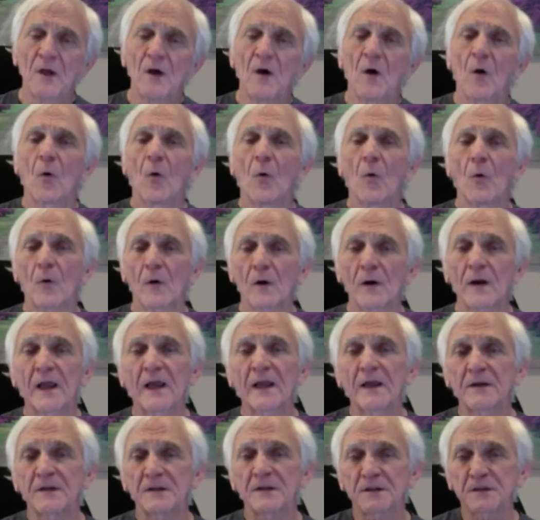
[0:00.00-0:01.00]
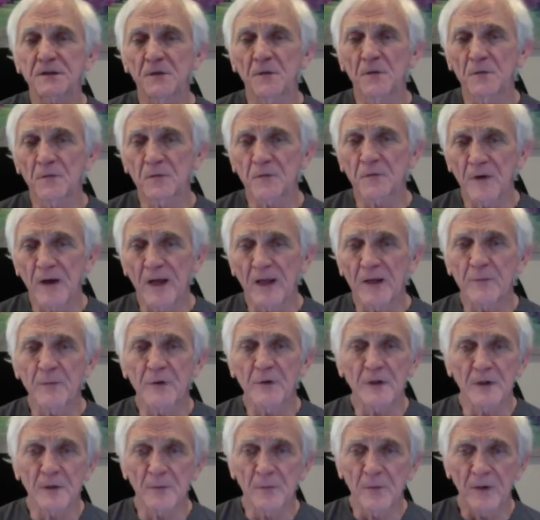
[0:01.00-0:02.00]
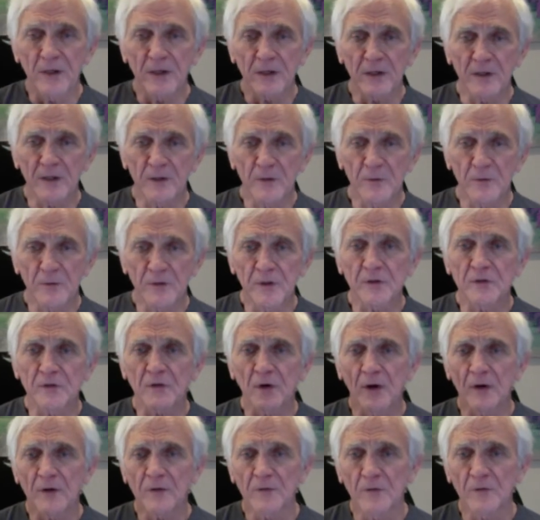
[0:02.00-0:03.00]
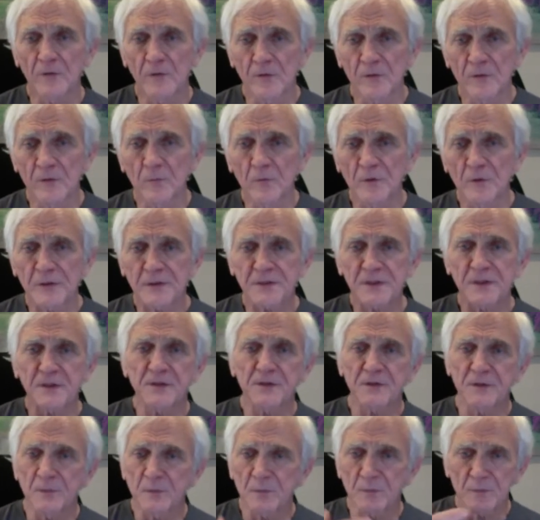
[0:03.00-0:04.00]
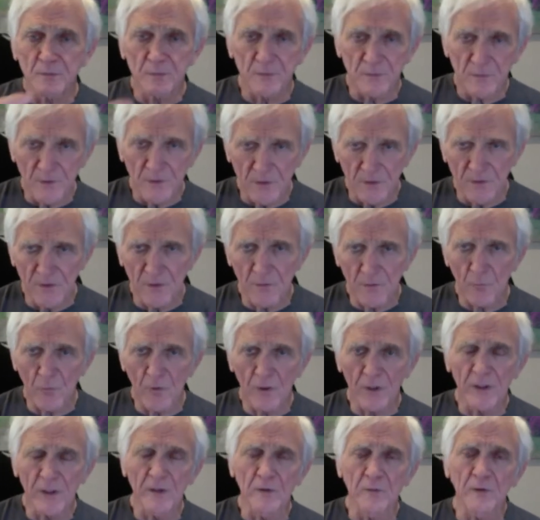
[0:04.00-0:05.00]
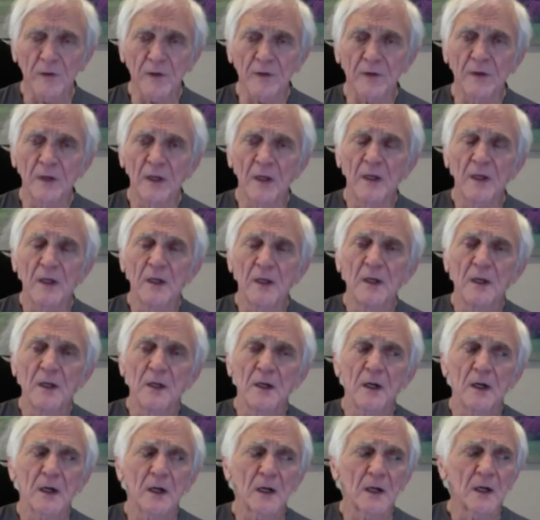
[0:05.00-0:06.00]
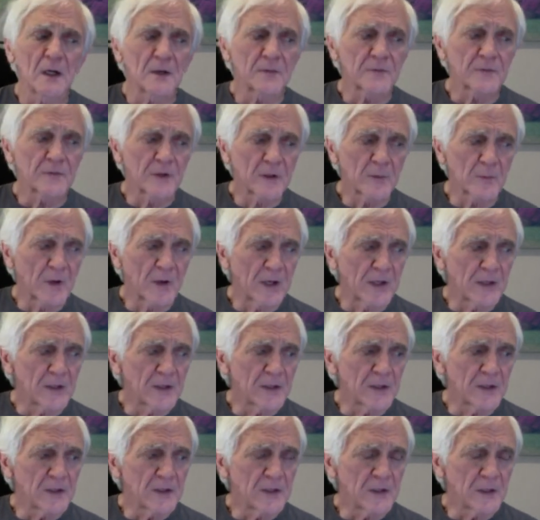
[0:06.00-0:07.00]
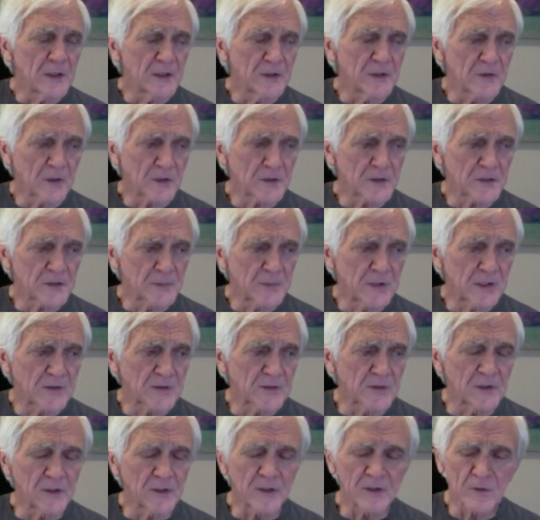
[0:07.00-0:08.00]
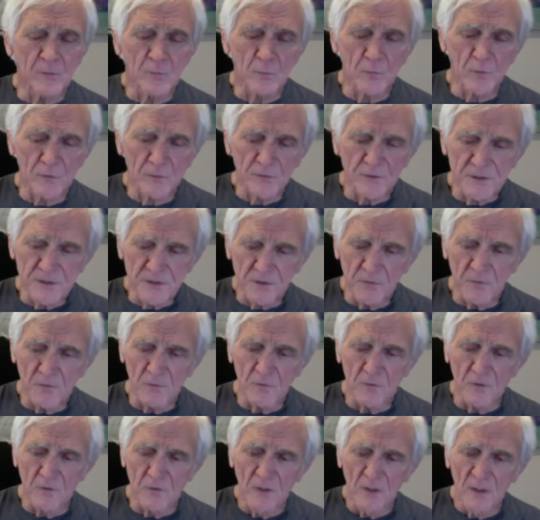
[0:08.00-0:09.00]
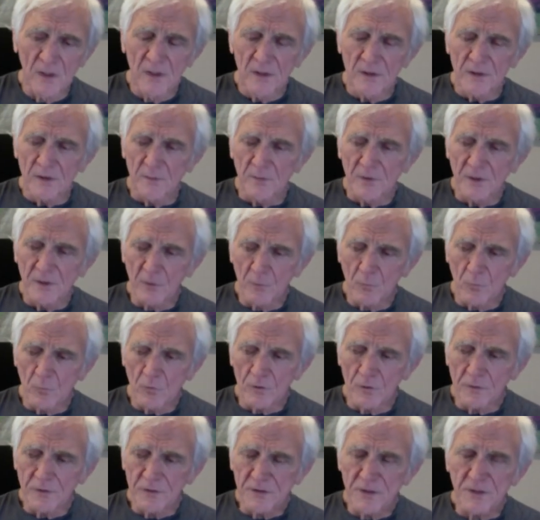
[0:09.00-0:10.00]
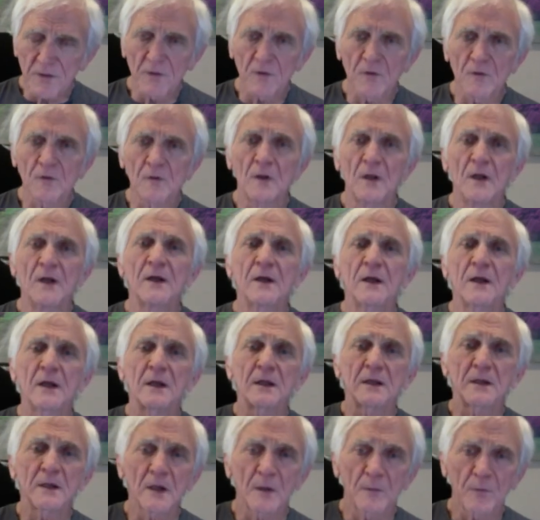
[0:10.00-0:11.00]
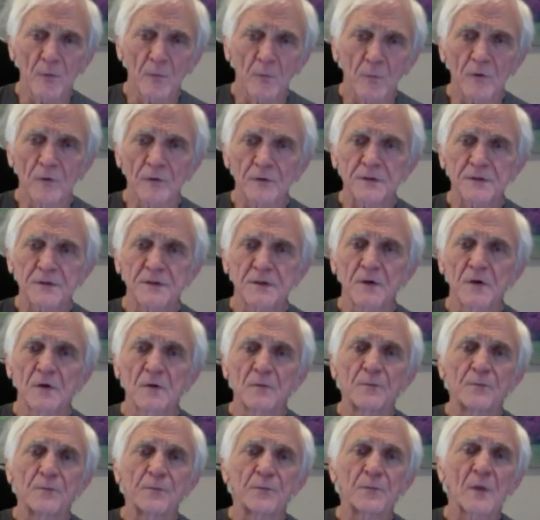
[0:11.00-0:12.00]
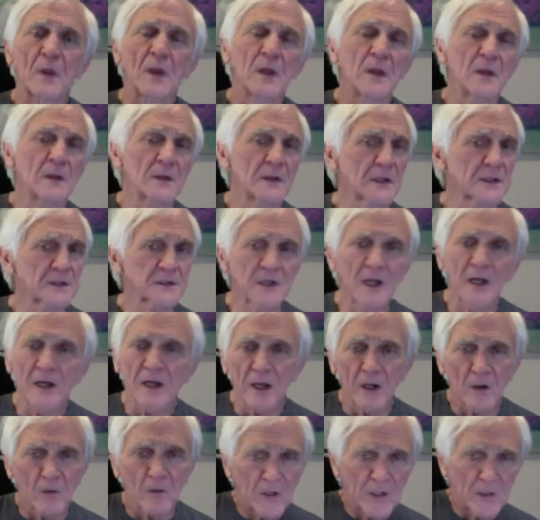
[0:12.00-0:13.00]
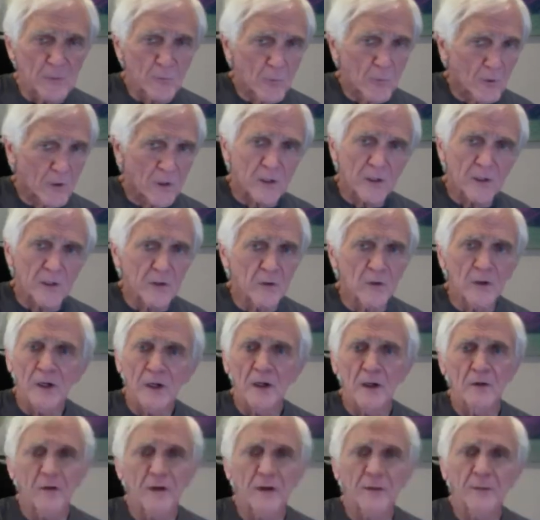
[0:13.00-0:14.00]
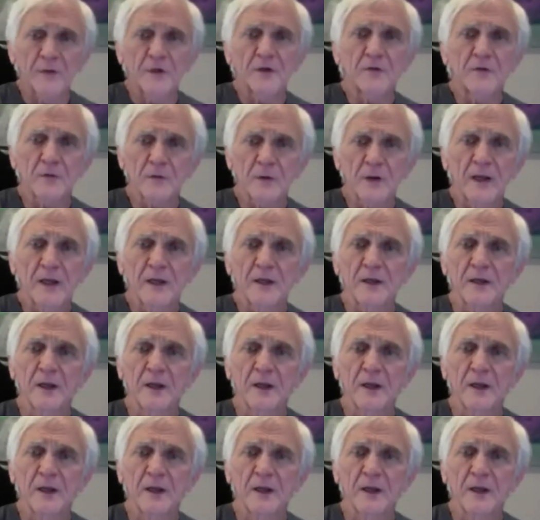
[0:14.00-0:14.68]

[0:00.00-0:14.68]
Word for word: or a soul fragment, depending on who you talk to and what system you know they're working with. Uh, a friend of mine, he, he talks about the underworld soul, the middle world soul, and the upper world soul. That's not how I work or how I've been trained